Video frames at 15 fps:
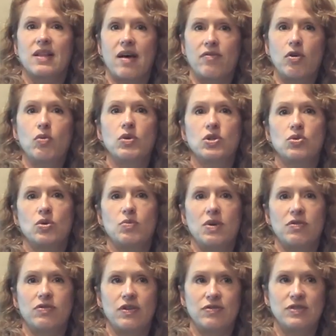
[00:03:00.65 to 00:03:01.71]
level, which would be
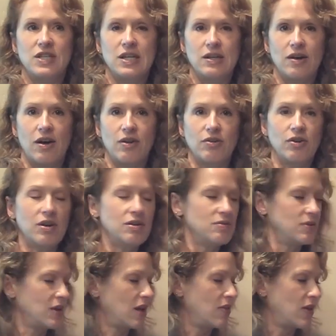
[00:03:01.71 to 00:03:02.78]
1,500,
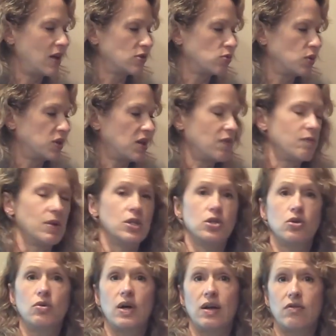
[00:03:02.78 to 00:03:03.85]
and that's what they've been
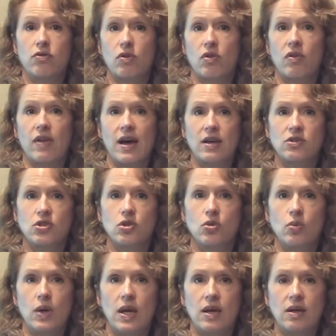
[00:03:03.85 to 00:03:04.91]
doing for the last 2
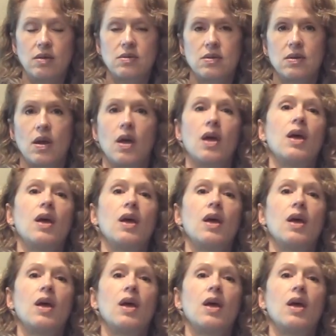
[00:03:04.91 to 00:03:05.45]
weeks.